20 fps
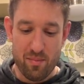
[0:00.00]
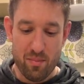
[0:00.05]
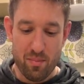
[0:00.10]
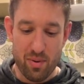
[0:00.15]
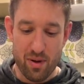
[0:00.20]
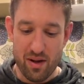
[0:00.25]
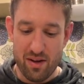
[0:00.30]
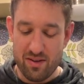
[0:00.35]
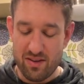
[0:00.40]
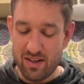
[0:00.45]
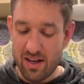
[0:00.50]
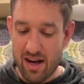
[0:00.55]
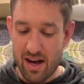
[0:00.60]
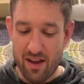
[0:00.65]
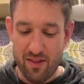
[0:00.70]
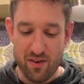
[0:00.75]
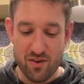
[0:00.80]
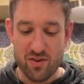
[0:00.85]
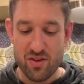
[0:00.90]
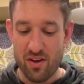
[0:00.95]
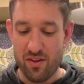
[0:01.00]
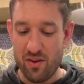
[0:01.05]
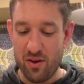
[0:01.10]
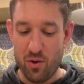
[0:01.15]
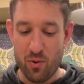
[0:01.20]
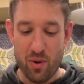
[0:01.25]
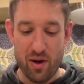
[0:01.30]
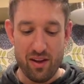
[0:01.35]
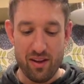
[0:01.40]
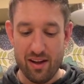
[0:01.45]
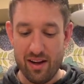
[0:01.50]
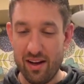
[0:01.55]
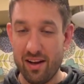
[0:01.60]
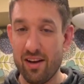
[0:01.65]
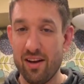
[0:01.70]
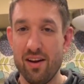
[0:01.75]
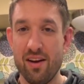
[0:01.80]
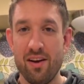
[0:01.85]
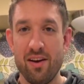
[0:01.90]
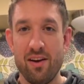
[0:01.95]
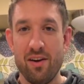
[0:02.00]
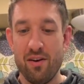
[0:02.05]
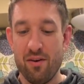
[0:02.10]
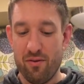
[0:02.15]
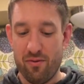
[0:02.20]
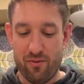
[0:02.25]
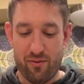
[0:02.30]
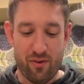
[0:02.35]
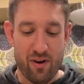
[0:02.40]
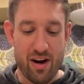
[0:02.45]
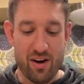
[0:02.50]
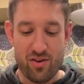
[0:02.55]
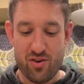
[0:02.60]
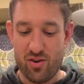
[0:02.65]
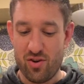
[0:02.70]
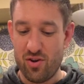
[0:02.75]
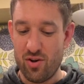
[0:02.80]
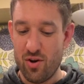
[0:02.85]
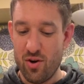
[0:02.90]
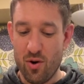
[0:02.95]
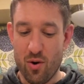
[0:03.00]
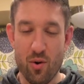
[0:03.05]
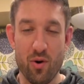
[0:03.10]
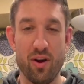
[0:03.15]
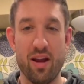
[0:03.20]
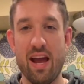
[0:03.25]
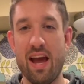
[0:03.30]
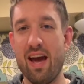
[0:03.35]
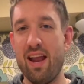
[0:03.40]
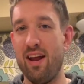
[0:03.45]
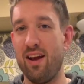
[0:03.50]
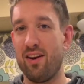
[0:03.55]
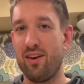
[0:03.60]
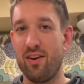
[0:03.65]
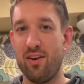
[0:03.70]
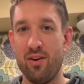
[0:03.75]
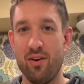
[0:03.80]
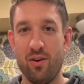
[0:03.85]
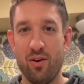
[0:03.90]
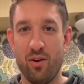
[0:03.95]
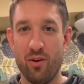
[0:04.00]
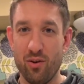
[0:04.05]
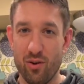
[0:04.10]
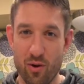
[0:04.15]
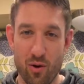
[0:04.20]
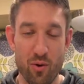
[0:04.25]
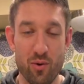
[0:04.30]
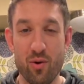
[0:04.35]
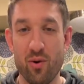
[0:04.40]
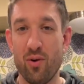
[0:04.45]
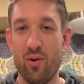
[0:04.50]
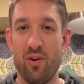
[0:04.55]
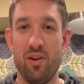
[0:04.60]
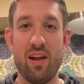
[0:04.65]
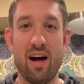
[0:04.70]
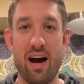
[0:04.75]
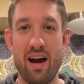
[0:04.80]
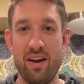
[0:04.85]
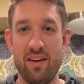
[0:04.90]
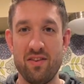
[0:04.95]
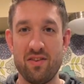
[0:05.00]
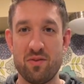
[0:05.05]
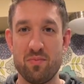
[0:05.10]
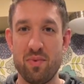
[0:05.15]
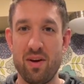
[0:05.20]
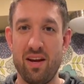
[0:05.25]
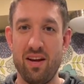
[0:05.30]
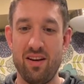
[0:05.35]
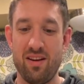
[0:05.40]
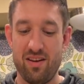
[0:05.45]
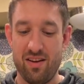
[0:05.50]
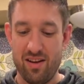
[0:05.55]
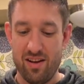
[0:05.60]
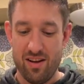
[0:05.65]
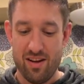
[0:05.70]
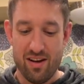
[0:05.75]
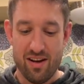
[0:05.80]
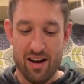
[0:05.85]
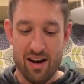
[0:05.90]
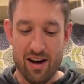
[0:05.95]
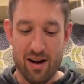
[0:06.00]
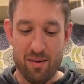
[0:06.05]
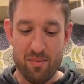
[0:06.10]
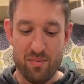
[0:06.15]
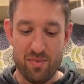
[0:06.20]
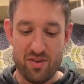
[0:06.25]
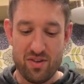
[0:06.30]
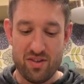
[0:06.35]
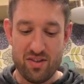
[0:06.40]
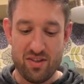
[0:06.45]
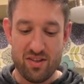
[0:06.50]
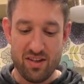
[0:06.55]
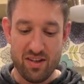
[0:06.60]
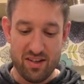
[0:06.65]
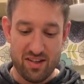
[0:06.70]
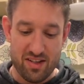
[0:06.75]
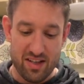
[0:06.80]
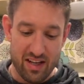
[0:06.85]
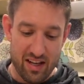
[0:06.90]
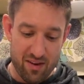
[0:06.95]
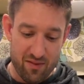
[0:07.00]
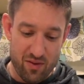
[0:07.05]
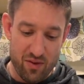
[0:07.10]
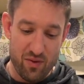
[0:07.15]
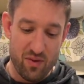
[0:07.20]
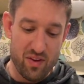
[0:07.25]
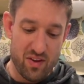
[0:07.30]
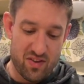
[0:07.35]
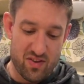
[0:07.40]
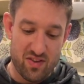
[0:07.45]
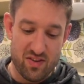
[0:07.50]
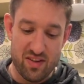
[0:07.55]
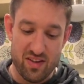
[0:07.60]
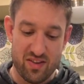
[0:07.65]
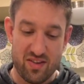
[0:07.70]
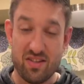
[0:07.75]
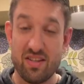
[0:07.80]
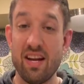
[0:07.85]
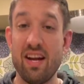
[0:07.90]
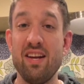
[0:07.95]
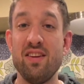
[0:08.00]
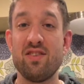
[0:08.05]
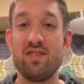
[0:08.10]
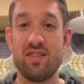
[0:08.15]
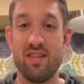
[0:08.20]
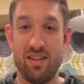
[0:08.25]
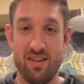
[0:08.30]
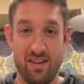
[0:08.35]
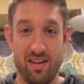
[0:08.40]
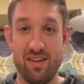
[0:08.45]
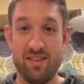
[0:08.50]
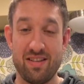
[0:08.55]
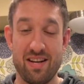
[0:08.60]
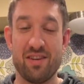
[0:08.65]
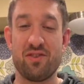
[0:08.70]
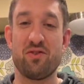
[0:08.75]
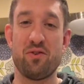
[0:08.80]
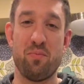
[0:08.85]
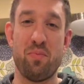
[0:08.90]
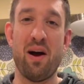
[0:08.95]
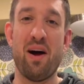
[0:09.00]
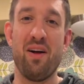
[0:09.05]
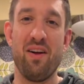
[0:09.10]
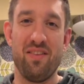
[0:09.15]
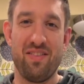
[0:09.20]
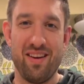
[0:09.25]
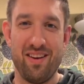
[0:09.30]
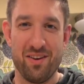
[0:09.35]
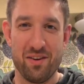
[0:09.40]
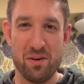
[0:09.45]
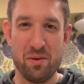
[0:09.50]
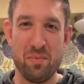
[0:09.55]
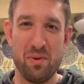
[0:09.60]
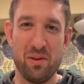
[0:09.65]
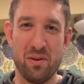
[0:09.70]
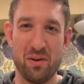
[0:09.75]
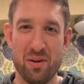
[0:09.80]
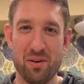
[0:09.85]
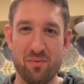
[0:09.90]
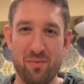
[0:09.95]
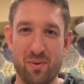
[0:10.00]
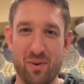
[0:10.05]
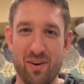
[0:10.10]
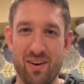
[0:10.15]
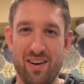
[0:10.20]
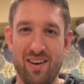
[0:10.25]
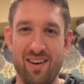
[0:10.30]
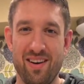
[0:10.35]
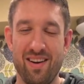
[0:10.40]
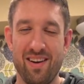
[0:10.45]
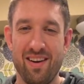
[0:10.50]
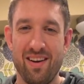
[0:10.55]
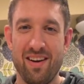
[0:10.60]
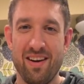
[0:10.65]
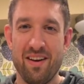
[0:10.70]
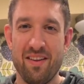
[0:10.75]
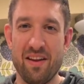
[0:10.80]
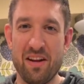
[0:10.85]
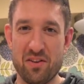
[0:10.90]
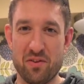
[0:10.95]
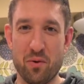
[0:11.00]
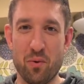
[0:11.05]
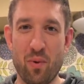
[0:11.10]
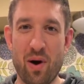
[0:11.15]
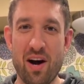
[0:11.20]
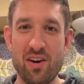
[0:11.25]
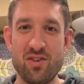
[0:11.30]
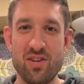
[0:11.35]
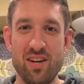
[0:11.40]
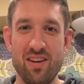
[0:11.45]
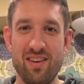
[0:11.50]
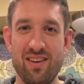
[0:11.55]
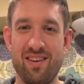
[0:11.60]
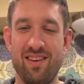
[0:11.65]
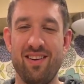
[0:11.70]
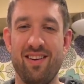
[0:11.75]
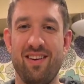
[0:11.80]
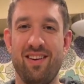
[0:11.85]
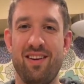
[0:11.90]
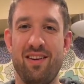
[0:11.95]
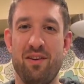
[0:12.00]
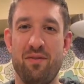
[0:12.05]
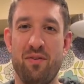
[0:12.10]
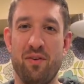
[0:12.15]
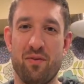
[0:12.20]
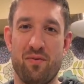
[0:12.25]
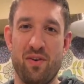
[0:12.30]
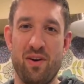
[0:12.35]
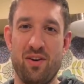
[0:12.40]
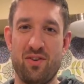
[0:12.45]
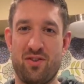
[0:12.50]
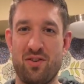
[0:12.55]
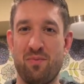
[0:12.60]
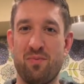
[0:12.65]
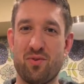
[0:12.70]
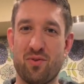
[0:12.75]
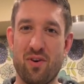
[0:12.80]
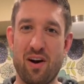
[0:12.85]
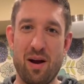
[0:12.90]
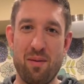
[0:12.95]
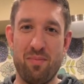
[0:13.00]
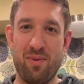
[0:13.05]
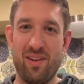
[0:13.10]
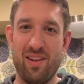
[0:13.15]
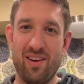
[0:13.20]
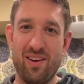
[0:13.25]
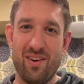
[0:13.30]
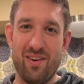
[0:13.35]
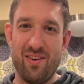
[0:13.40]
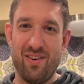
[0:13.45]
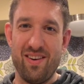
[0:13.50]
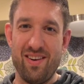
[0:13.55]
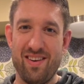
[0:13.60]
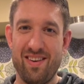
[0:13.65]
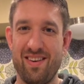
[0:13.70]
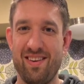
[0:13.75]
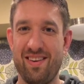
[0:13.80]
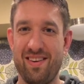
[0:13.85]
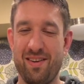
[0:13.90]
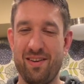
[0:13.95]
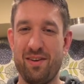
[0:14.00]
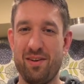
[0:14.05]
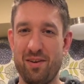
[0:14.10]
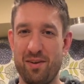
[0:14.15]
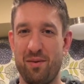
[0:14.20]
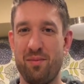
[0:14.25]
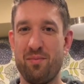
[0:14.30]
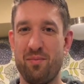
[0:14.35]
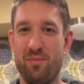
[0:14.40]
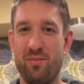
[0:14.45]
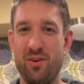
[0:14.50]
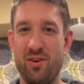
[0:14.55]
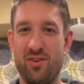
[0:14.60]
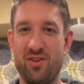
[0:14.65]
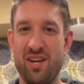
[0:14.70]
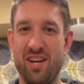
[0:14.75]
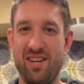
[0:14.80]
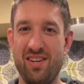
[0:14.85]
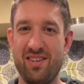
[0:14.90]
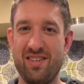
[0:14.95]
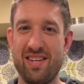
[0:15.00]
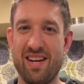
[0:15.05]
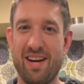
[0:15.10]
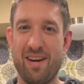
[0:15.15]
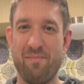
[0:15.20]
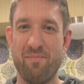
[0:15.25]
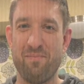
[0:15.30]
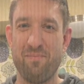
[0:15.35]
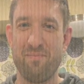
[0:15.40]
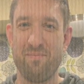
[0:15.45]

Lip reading: But there's nothing quite like fresh, organic, local lion's mane to give you this taste and texture palette that you're going to be looking for. Thanks for watching. Feel free to subscribe below. Appreciate your time.